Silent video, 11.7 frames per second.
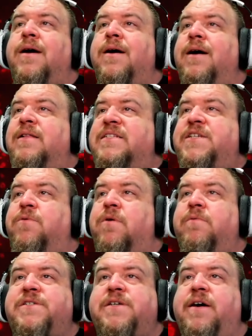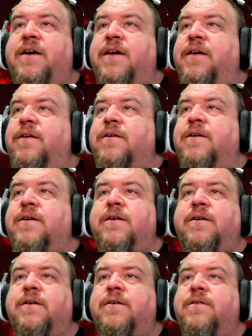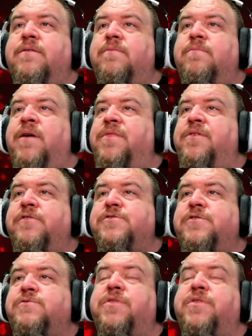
Uh, let's see, where was I? Uh, meth users.